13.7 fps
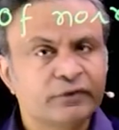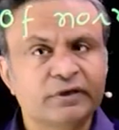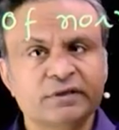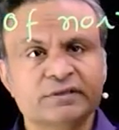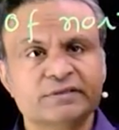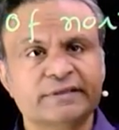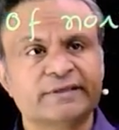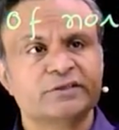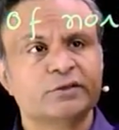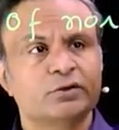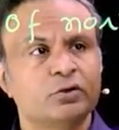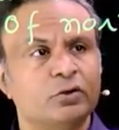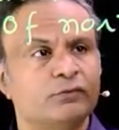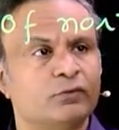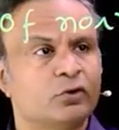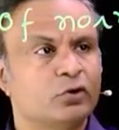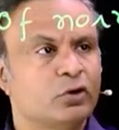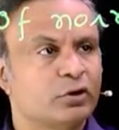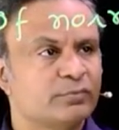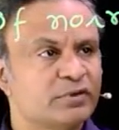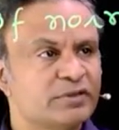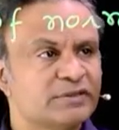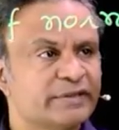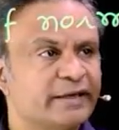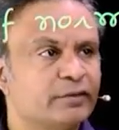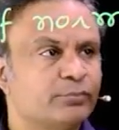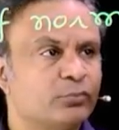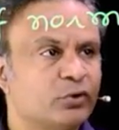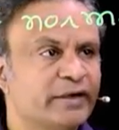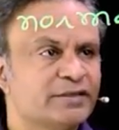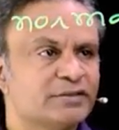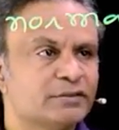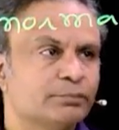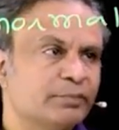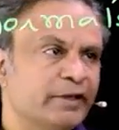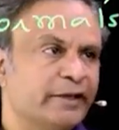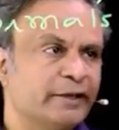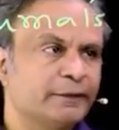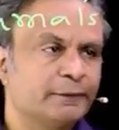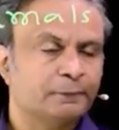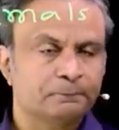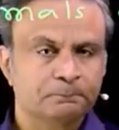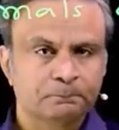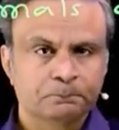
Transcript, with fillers: of intersection of normals at points P and Q.